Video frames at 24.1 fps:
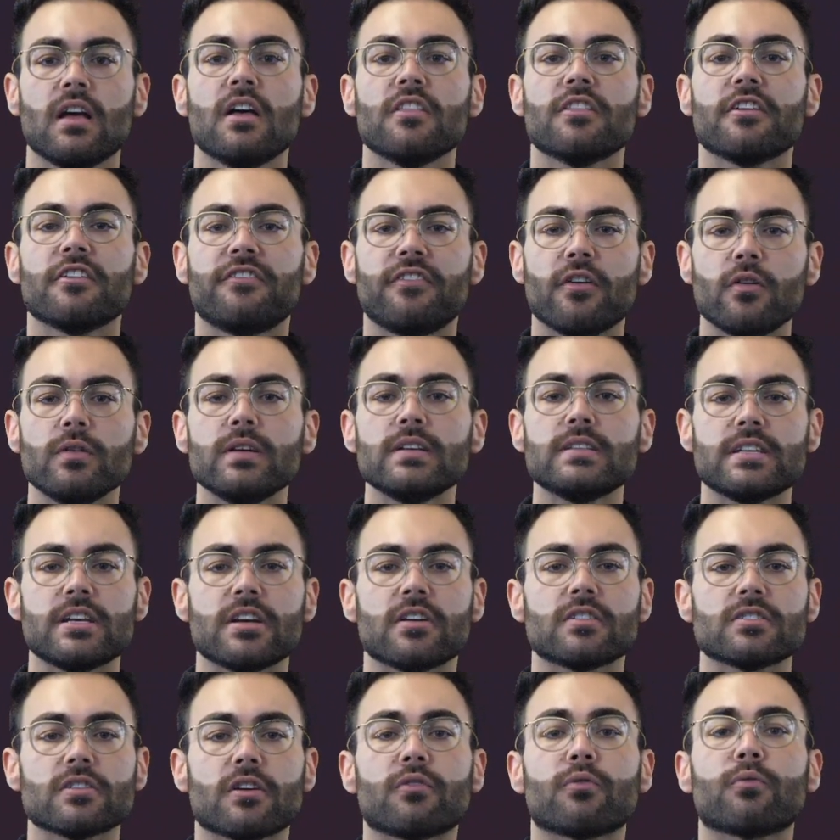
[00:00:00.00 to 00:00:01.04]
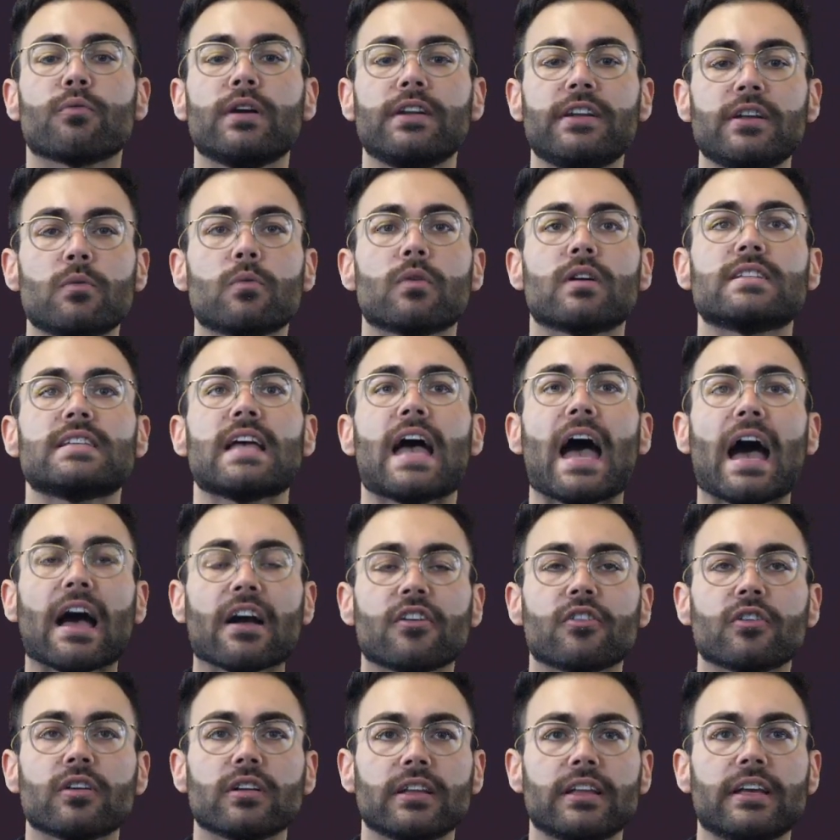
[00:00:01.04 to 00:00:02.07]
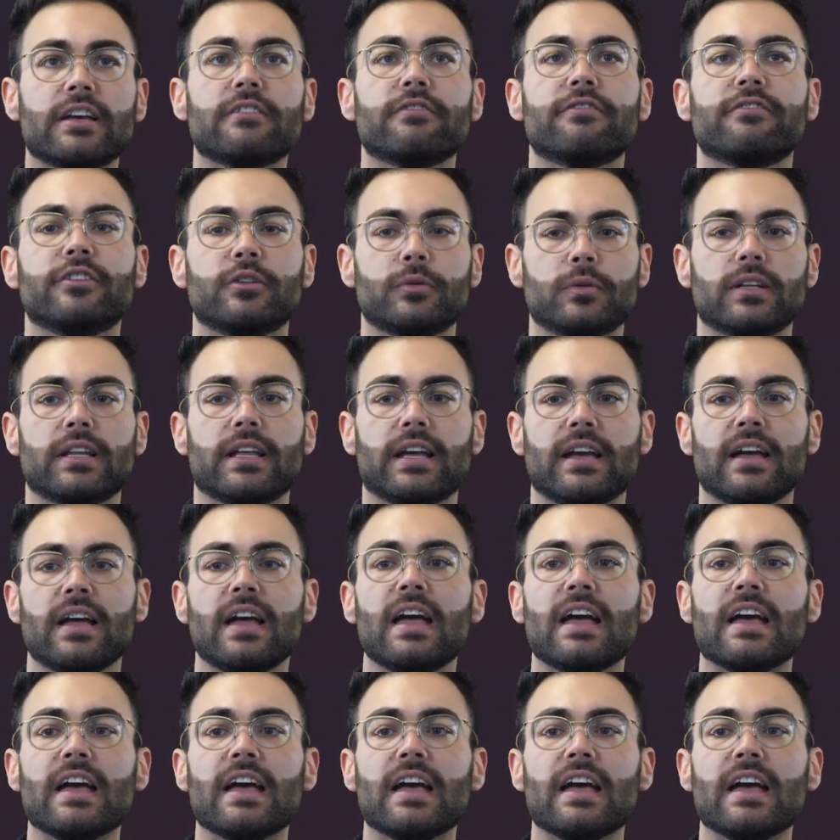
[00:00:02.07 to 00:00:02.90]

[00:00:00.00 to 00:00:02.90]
The focus here is on reading words accurately and fluently